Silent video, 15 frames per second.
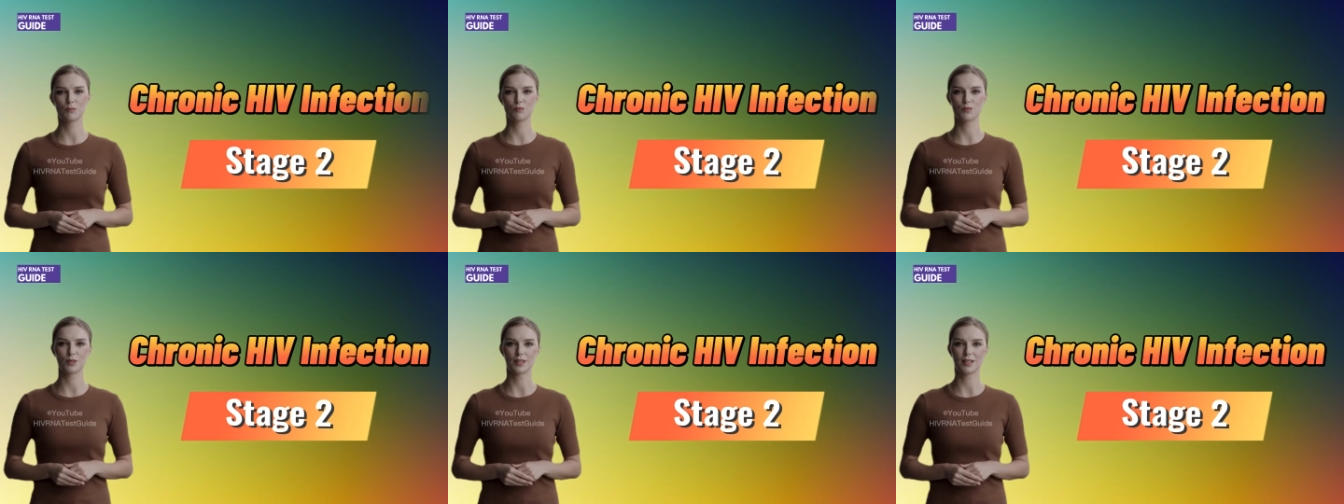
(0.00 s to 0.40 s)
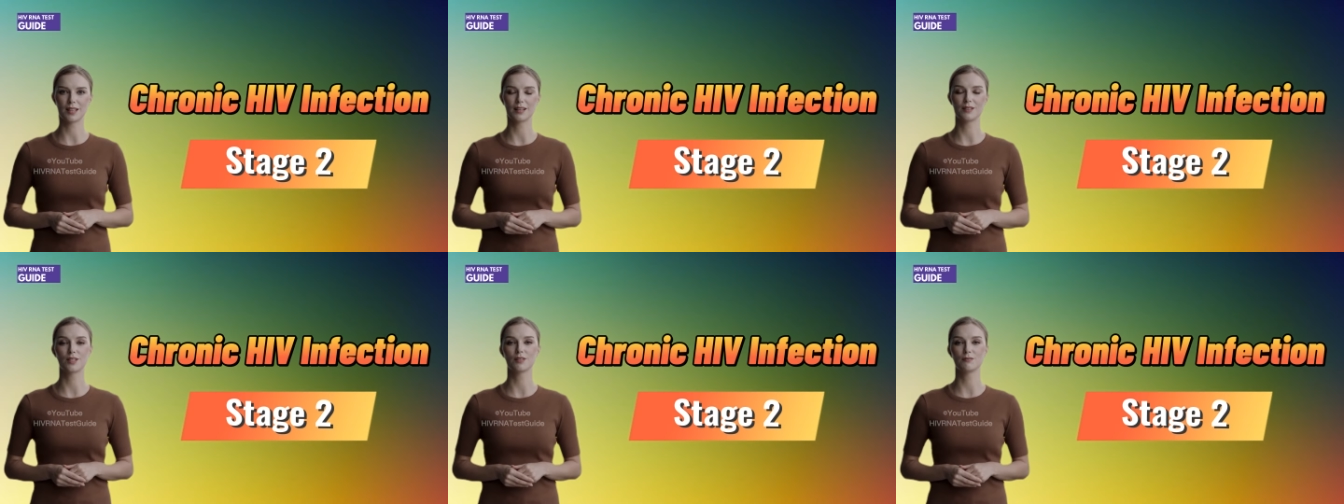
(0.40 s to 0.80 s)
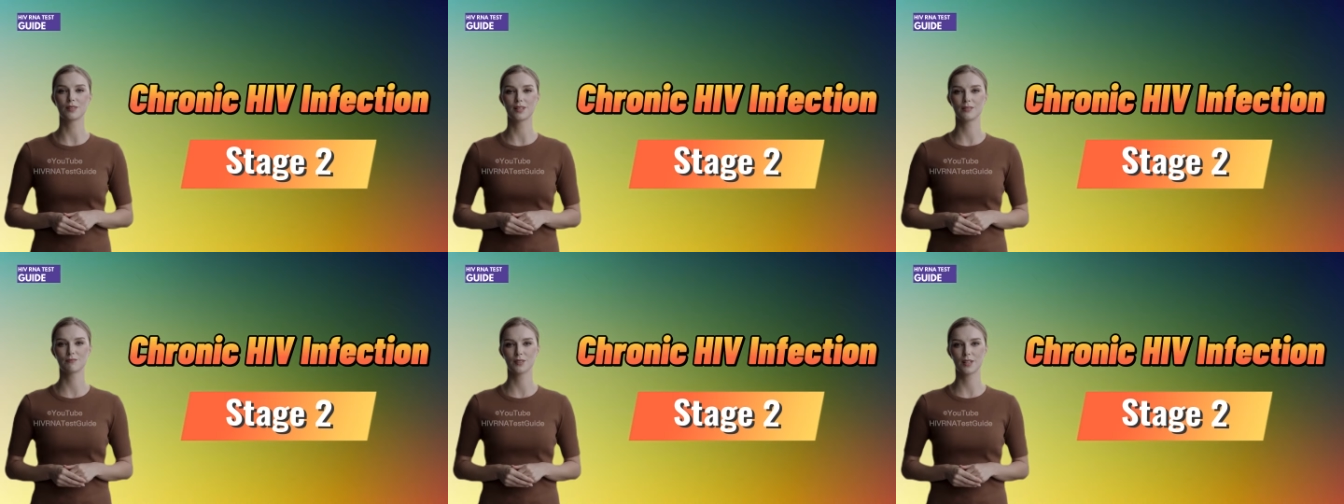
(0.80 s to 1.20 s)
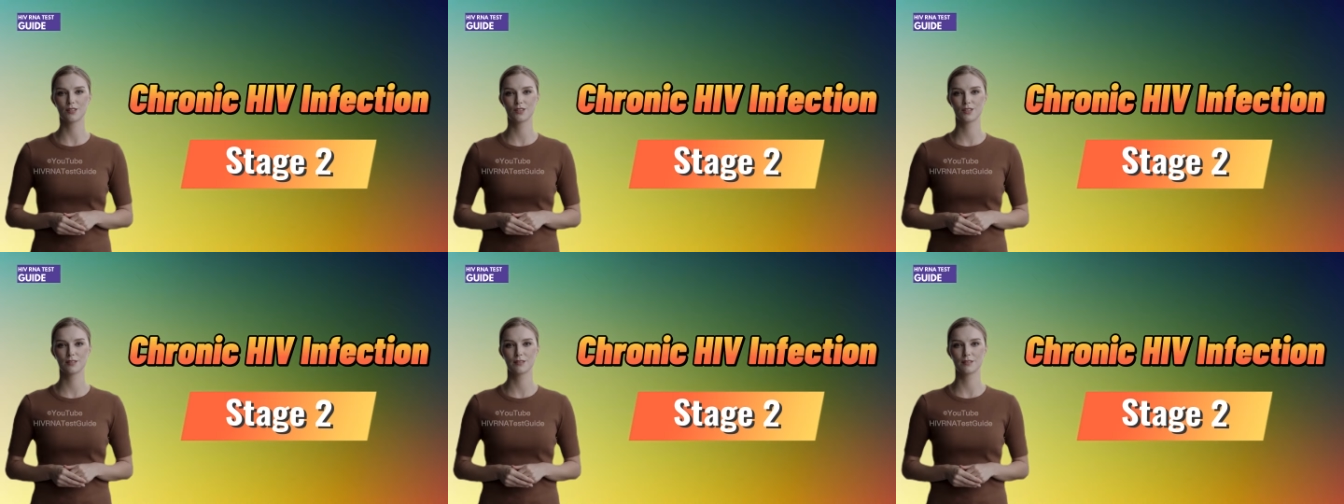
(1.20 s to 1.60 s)
Chronic HIV
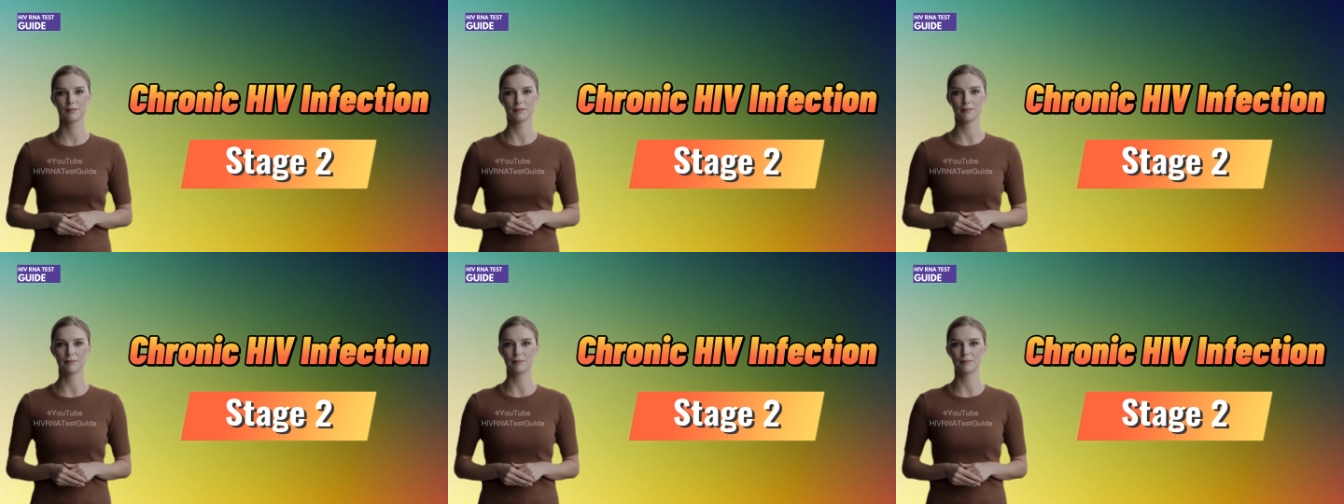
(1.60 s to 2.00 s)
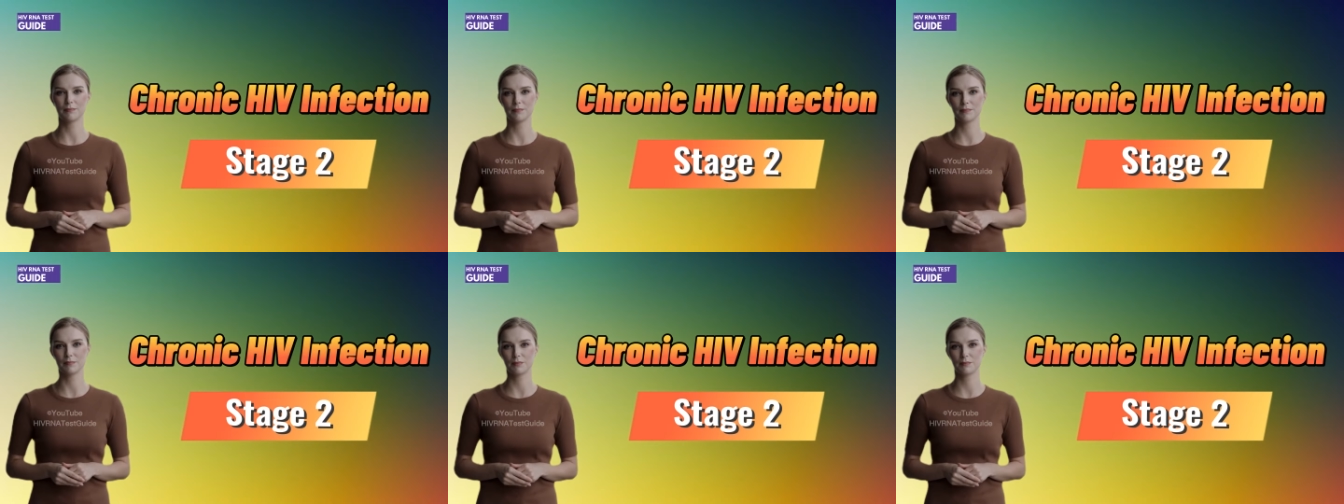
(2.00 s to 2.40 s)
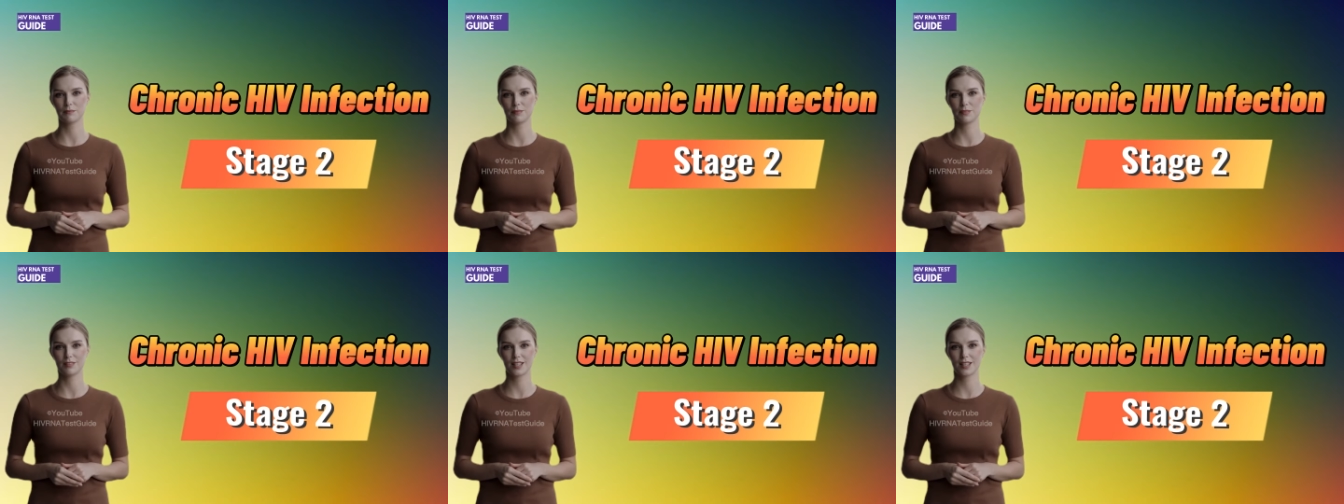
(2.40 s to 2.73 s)
infection the